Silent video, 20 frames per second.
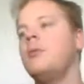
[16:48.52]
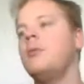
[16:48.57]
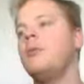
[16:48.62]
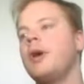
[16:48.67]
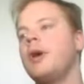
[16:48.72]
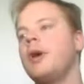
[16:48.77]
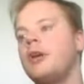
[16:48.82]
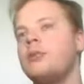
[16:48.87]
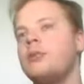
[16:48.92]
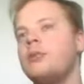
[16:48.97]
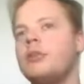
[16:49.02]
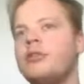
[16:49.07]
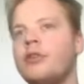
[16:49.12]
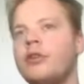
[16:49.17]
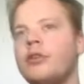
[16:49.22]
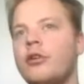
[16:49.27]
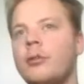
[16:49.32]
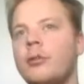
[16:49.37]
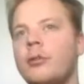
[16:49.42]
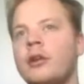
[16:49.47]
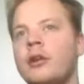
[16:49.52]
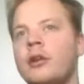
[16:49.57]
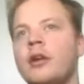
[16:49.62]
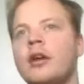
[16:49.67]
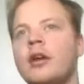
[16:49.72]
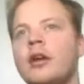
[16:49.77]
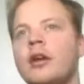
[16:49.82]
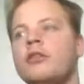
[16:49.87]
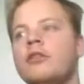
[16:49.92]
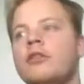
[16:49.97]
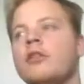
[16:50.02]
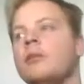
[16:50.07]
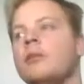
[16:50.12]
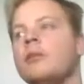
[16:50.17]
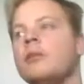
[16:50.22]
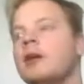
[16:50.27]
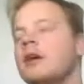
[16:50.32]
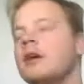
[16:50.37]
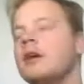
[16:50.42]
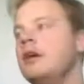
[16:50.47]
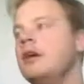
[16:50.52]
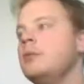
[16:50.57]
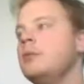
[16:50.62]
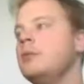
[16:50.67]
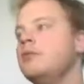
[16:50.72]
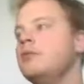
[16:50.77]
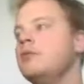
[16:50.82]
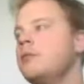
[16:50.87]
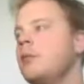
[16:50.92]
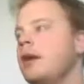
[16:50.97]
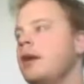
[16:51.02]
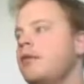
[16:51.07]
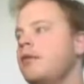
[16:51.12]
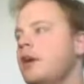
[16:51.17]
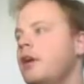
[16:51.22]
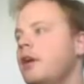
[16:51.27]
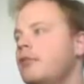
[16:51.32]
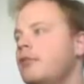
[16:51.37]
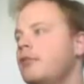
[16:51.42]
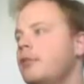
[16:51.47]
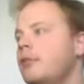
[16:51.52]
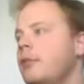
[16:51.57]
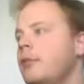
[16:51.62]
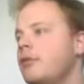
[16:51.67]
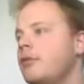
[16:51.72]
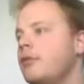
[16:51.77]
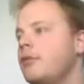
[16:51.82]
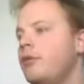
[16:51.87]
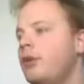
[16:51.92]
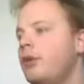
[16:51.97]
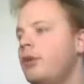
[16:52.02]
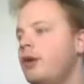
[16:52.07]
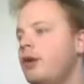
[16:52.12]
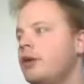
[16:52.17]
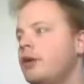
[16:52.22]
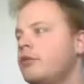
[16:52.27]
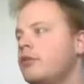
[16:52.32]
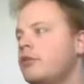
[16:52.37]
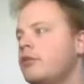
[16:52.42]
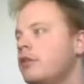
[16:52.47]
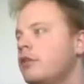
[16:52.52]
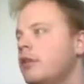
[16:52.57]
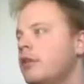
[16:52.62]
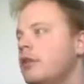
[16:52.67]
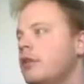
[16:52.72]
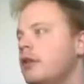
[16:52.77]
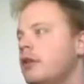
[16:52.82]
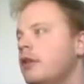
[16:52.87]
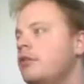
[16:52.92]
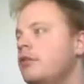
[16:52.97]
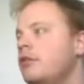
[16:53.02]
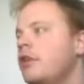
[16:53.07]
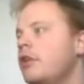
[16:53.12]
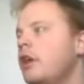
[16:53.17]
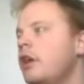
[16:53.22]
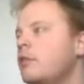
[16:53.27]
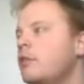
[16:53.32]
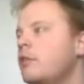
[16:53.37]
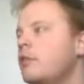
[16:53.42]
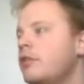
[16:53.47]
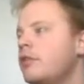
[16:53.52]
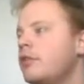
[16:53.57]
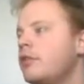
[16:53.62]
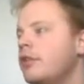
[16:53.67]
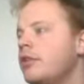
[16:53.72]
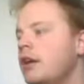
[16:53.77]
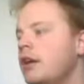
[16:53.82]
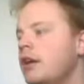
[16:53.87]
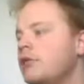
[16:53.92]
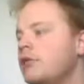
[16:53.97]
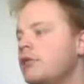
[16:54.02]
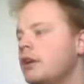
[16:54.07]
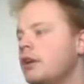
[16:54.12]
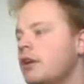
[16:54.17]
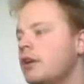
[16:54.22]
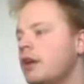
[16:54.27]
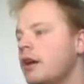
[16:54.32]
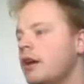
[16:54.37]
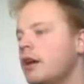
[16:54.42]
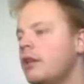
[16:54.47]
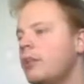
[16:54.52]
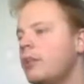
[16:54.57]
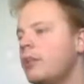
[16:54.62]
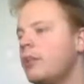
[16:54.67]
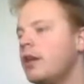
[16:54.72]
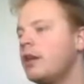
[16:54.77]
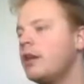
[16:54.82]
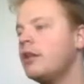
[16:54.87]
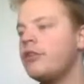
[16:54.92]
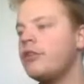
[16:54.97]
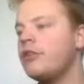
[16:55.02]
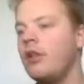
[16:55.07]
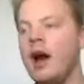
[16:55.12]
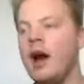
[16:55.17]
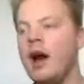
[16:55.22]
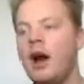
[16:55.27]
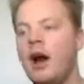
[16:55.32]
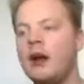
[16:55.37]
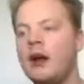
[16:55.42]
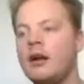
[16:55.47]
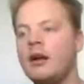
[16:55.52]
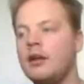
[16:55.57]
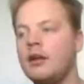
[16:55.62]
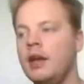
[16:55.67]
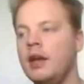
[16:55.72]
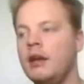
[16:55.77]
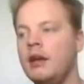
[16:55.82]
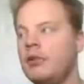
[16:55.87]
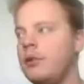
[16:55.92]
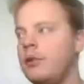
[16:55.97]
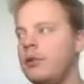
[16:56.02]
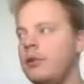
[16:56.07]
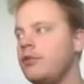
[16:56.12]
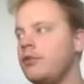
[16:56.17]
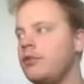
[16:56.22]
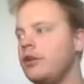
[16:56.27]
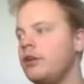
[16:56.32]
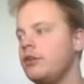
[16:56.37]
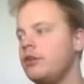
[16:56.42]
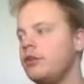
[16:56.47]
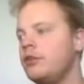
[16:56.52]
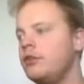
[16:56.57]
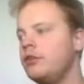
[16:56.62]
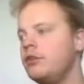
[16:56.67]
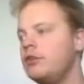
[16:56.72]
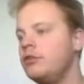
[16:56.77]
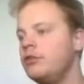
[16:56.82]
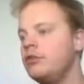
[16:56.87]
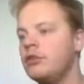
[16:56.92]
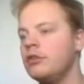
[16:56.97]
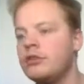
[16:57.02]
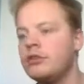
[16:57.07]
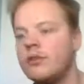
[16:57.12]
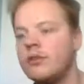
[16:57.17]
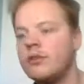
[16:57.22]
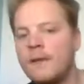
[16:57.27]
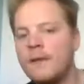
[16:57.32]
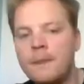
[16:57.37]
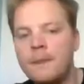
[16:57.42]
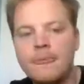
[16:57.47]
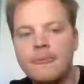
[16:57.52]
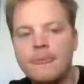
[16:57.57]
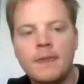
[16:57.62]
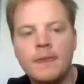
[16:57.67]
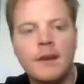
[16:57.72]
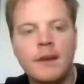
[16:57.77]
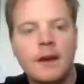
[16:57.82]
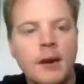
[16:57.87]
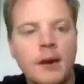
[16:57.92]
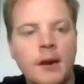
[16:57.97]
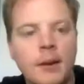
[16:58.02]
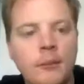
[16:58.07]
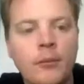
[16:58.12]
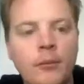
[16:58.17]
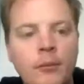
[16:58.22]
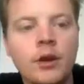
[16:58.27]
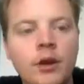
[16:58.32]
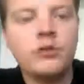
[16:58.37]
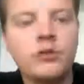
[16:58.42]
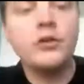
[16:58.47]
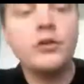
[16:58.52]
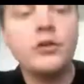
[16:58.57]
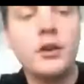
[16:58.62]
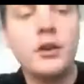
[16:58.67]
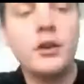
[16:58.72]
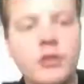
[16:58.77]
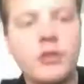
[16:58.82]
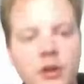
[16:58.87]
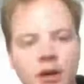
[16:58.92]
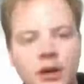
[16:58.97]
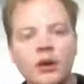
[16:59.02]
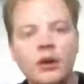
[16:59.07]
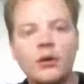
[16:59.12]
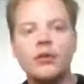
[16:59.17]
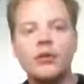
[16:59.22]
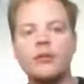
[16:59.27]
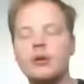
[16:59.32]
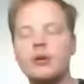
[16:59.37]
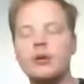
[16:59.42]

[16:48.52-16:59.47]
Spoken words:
we all switch to group, and you see a big image of my face. Same with focus, same with presentation. When it's locked, if the presenter chooses which section to go